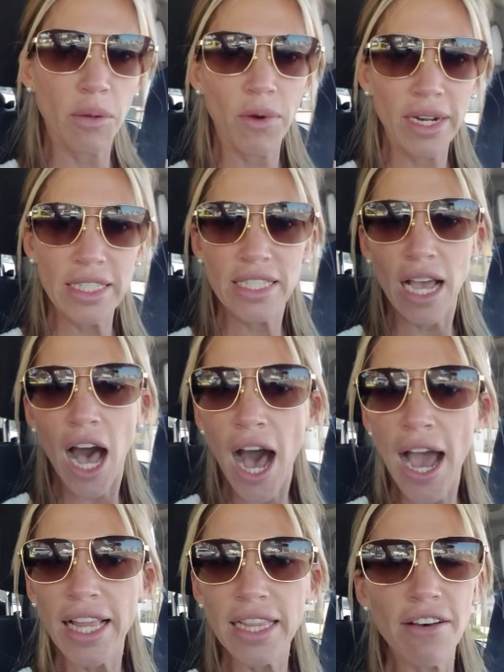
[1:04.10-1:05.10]
someone is a
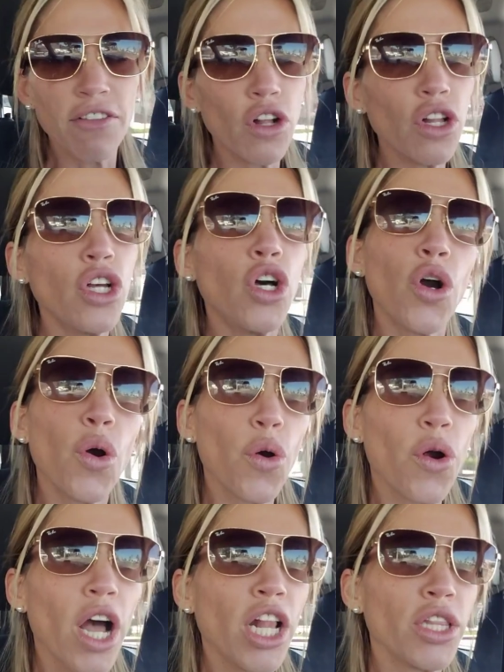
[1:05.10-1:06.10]
high level
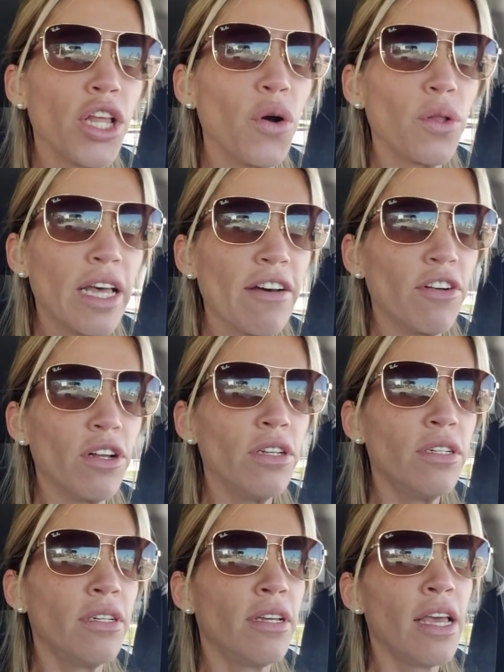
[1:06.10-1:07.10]
or a low
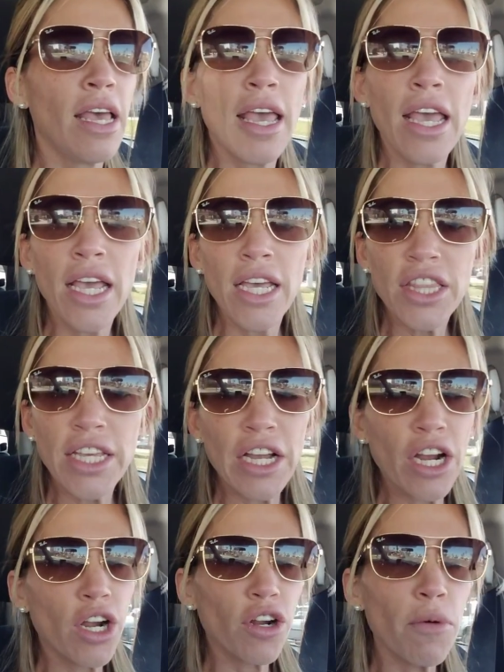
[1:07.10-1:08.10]
level.
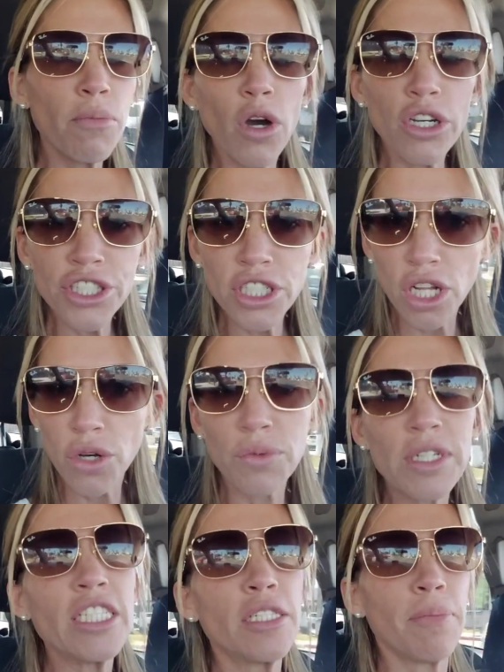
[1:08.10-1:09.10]
Their emotional
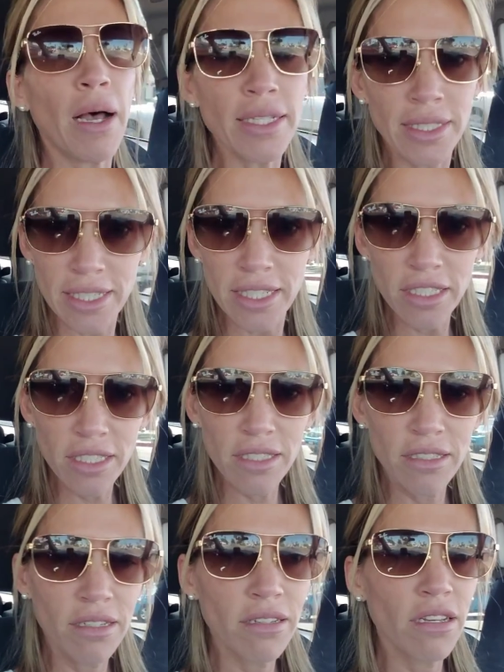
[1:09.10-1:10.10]

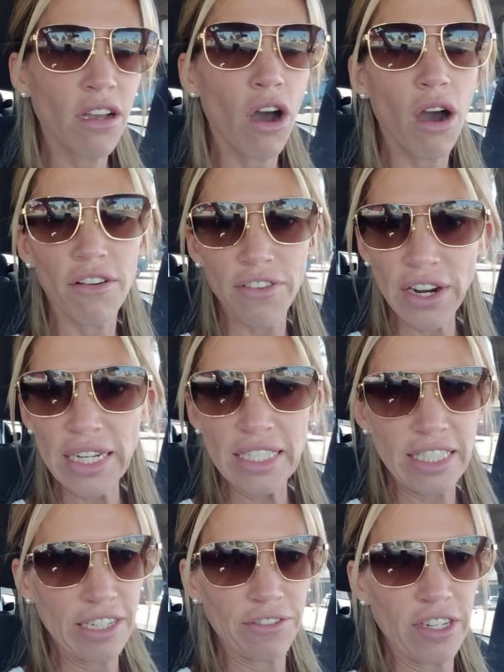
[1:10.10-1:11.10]
responses are
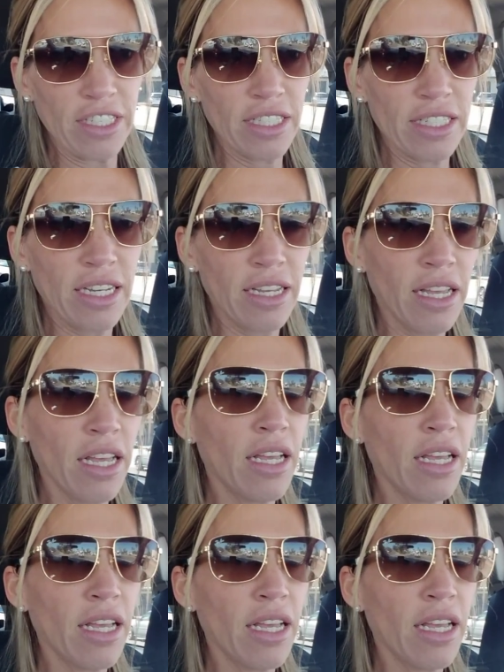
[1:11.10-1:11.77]
very different